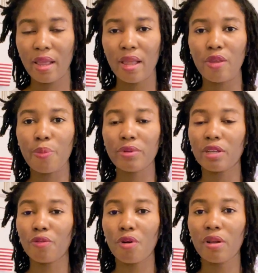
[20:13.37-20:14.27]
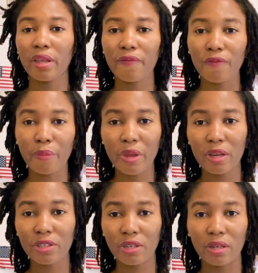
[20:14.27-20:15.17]
You put the wrong
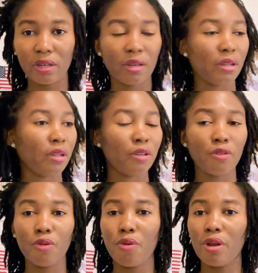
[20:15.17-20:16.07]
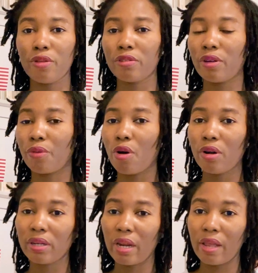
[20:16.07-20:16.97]
information. You go and use a wrong
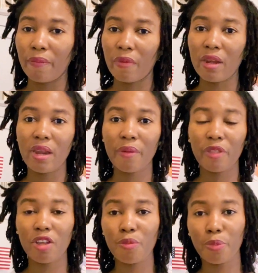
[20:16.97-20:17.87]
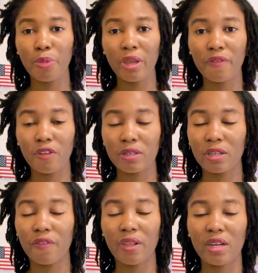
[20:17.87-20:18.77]
name, a name that you gave
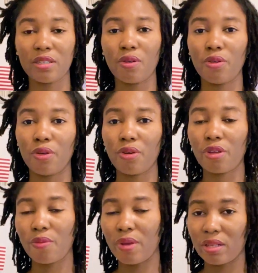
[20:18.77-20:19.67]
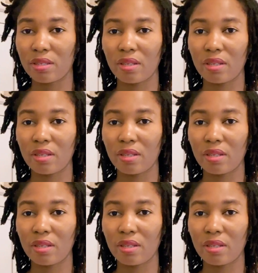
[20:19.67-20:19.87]
yourself that is not on your document.